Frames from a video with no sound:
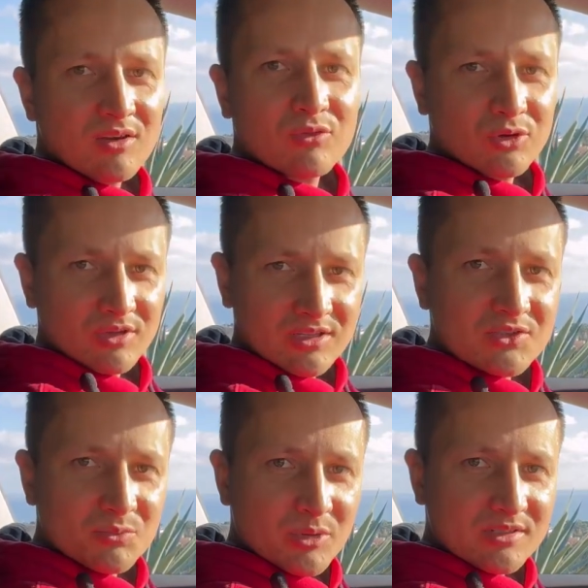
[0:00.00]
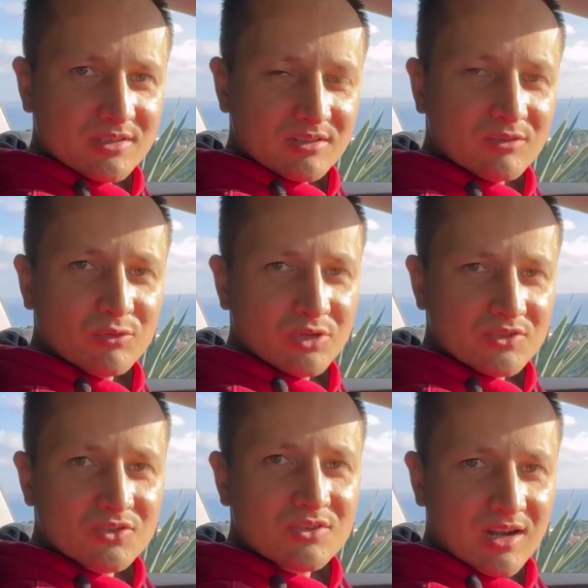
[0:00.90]
for each person, for
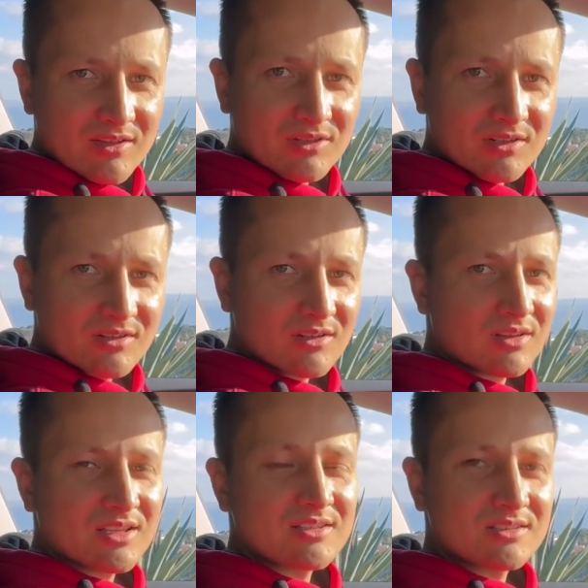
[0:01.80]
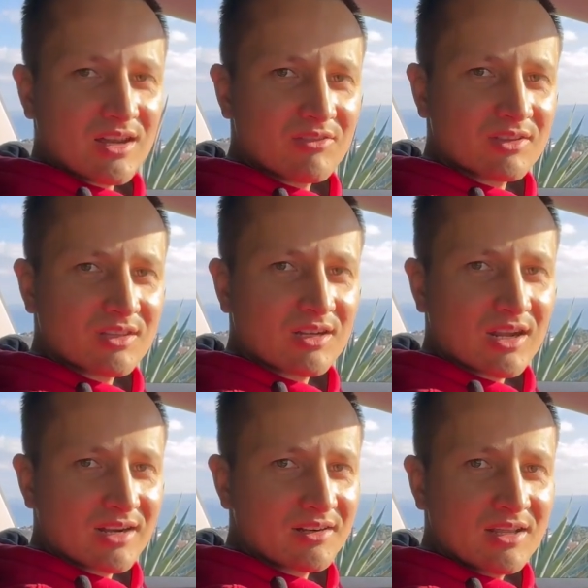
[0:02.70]
each driver that is driving the
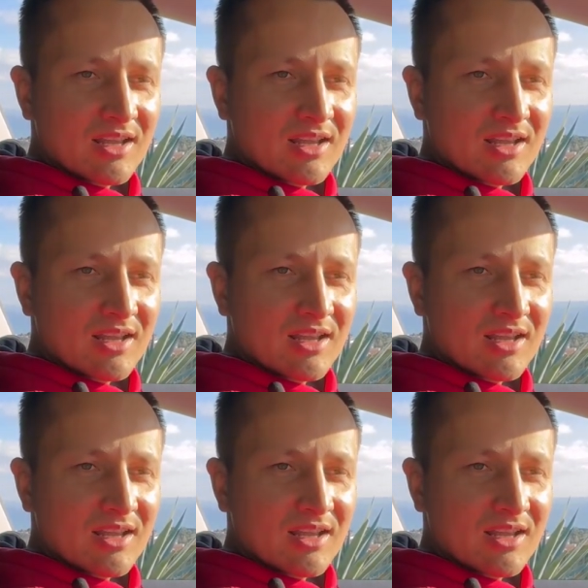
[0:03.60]
car,